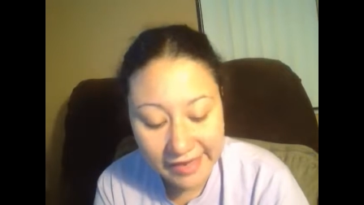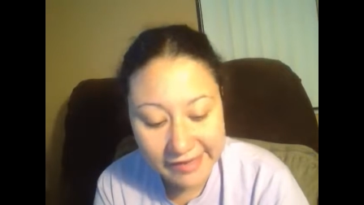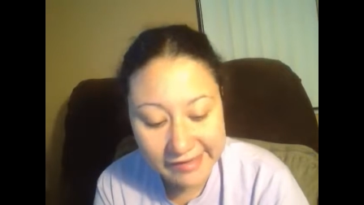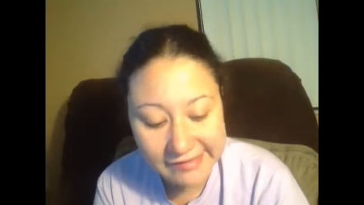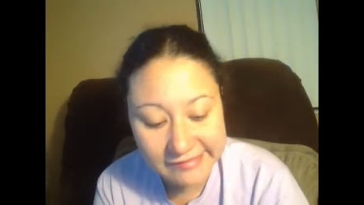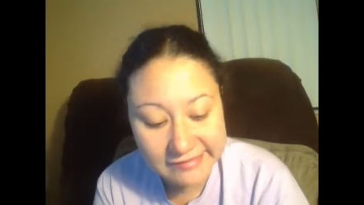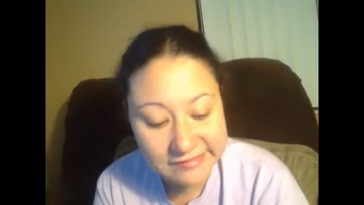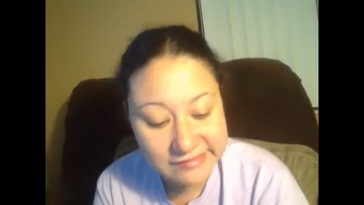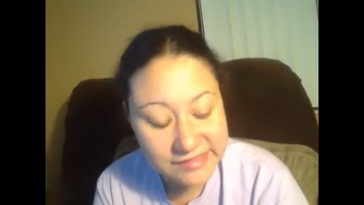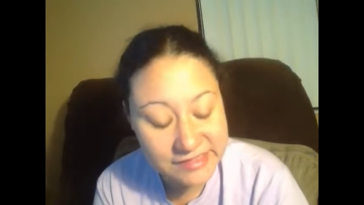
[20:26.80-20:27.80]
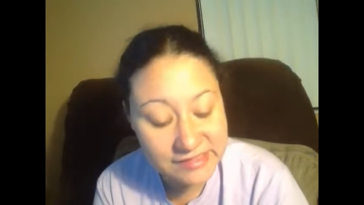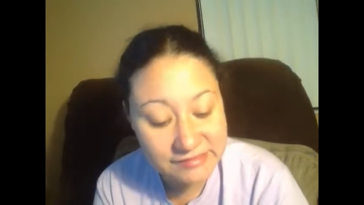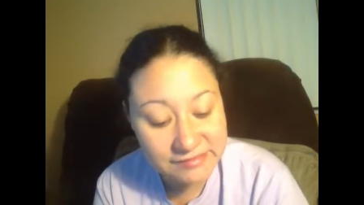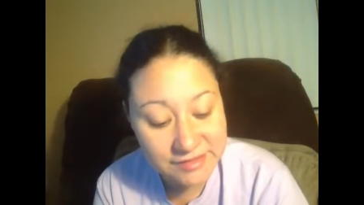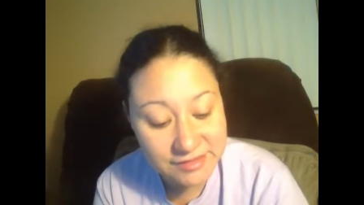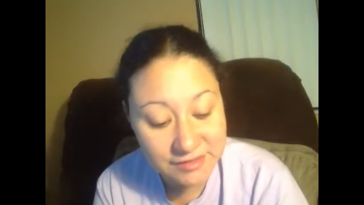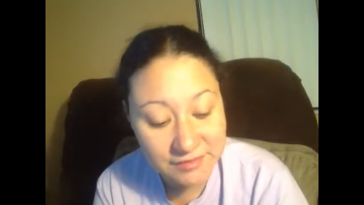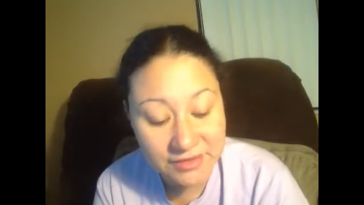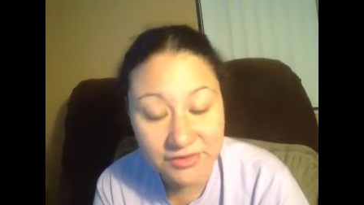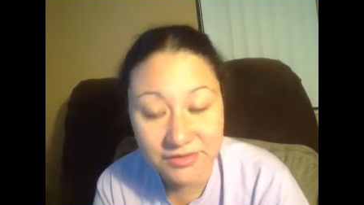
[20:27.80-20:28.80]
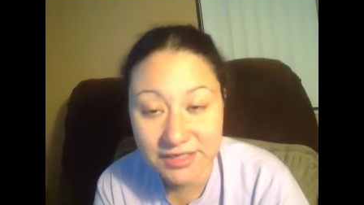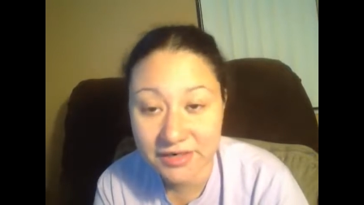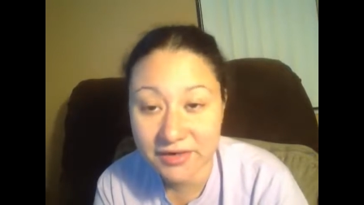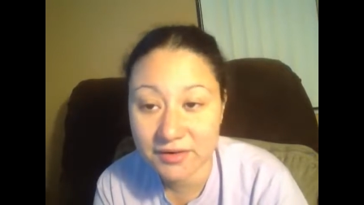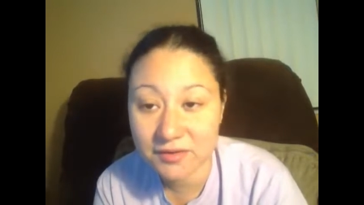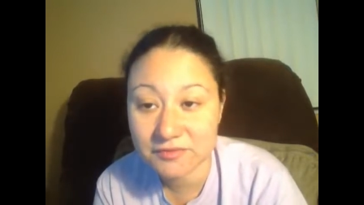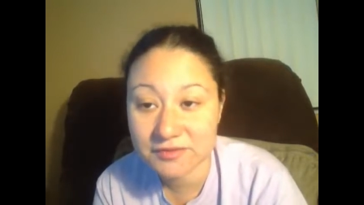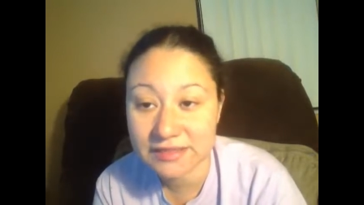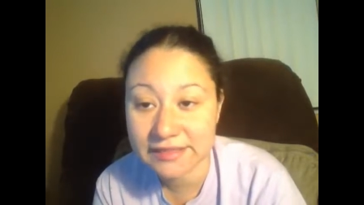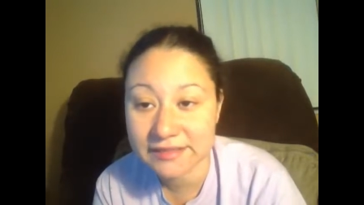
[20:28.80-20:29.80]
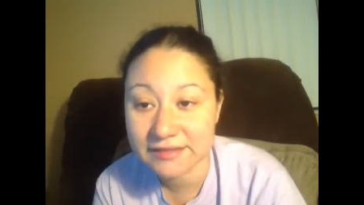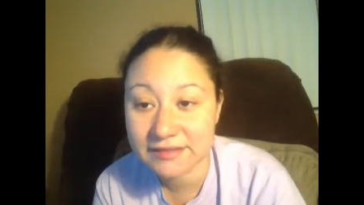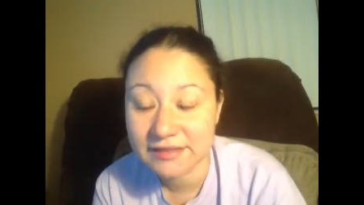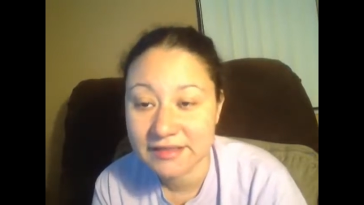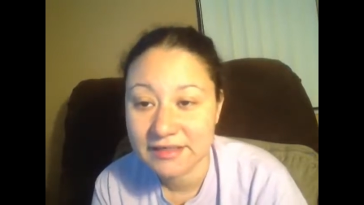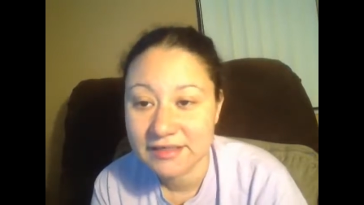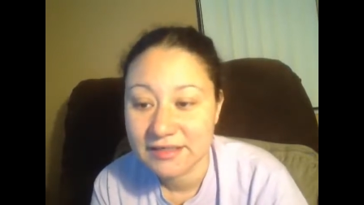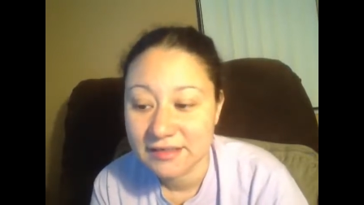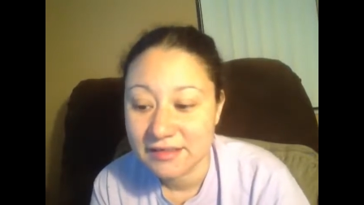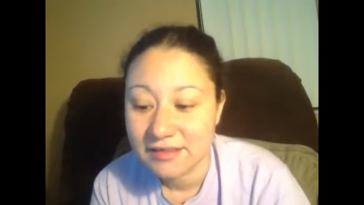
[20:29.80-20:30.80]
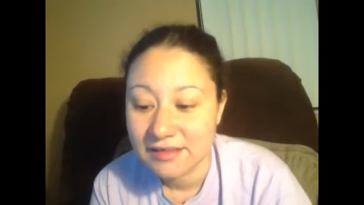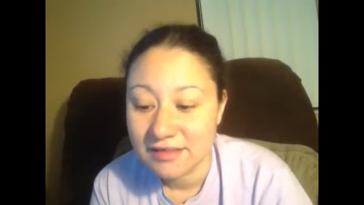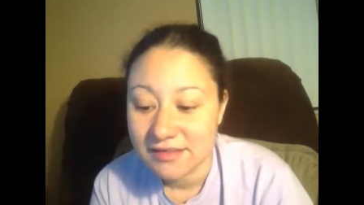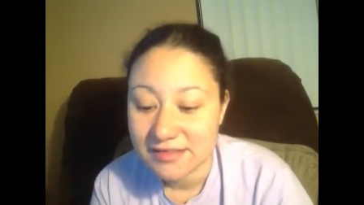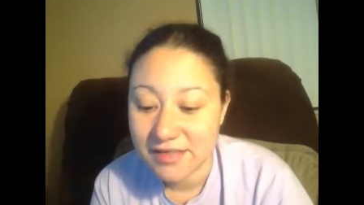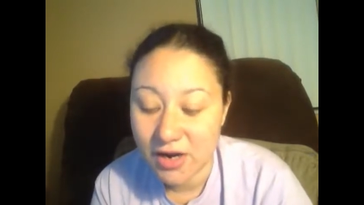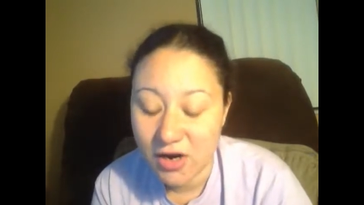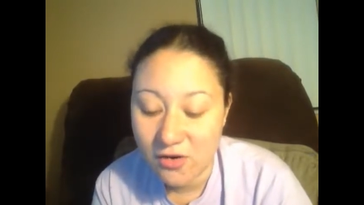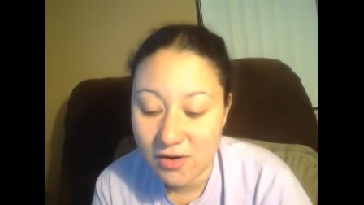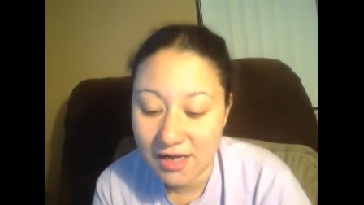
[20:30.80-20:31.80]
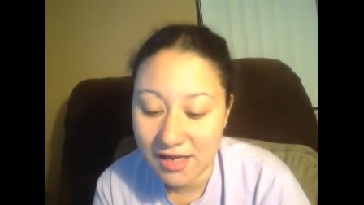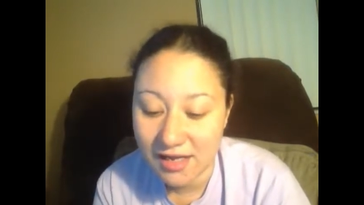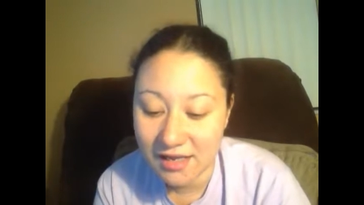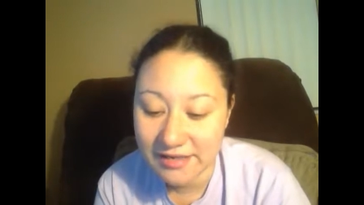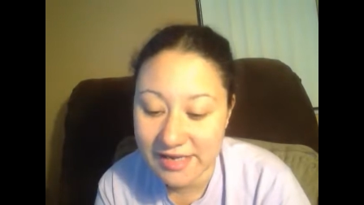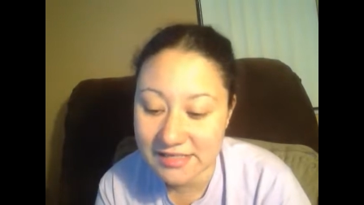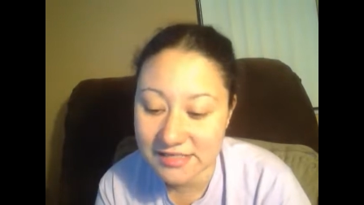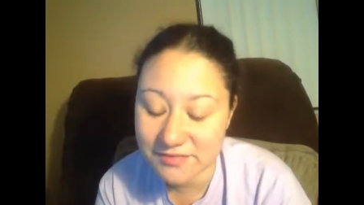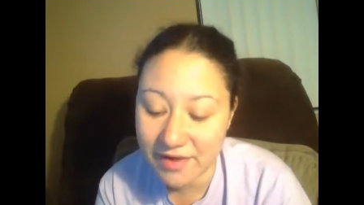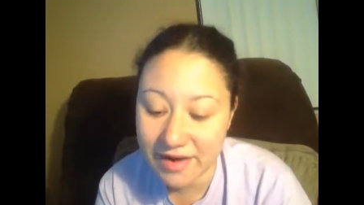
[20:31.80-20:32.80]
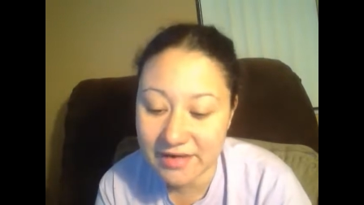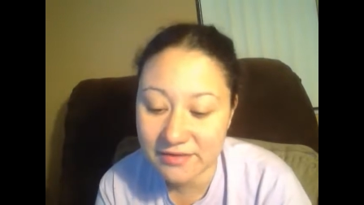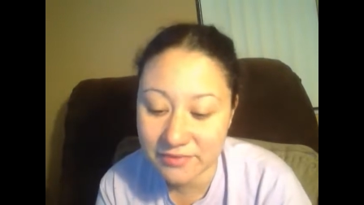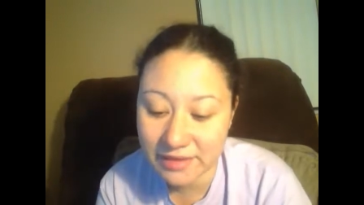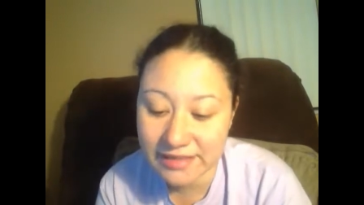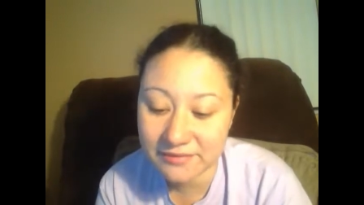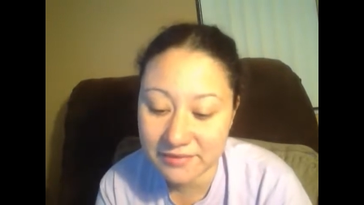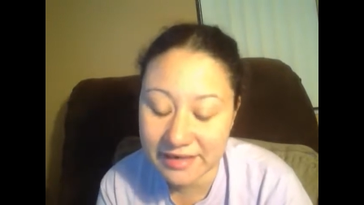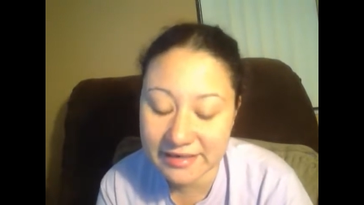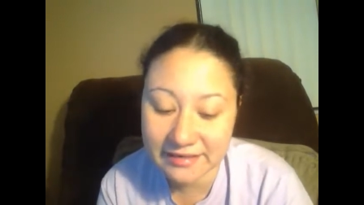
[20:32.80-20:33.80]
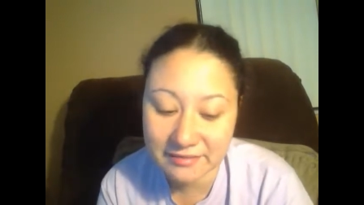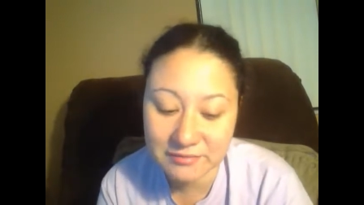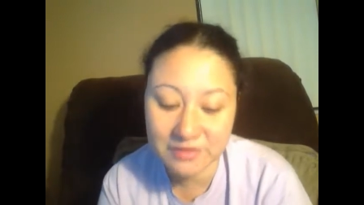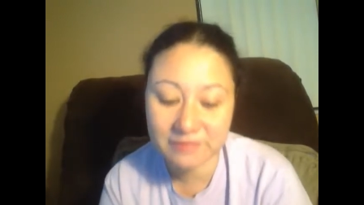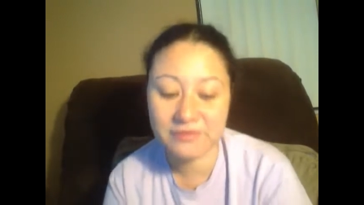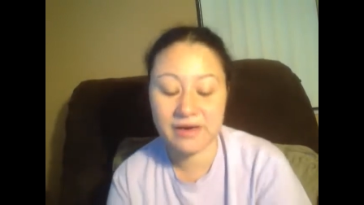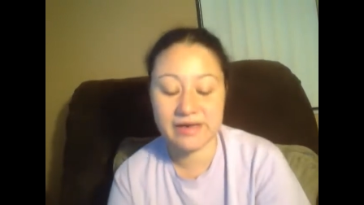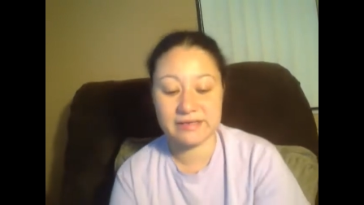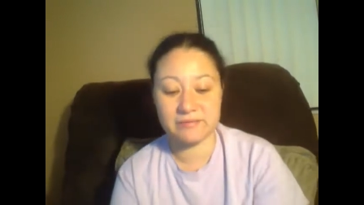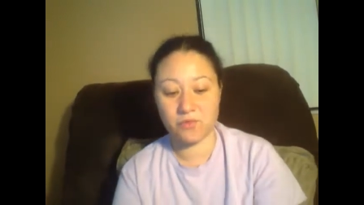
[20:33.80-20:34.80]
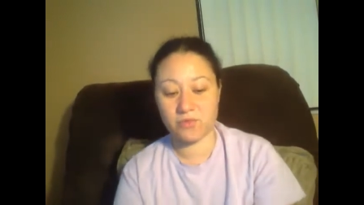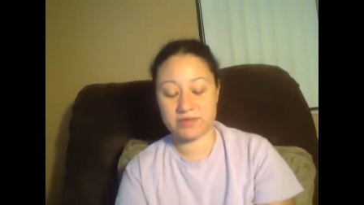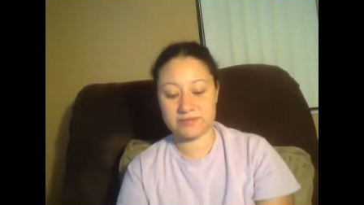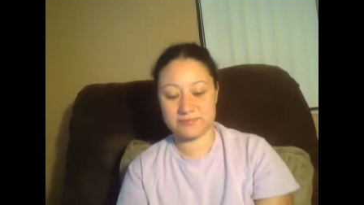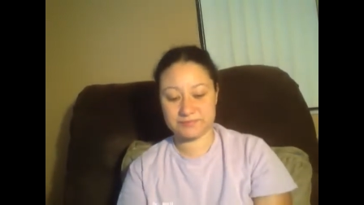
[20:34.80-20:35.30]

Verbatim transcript: and it's going to be a good year, hopefully. So, yes, writing, writing, writing. I'm going to be writing more.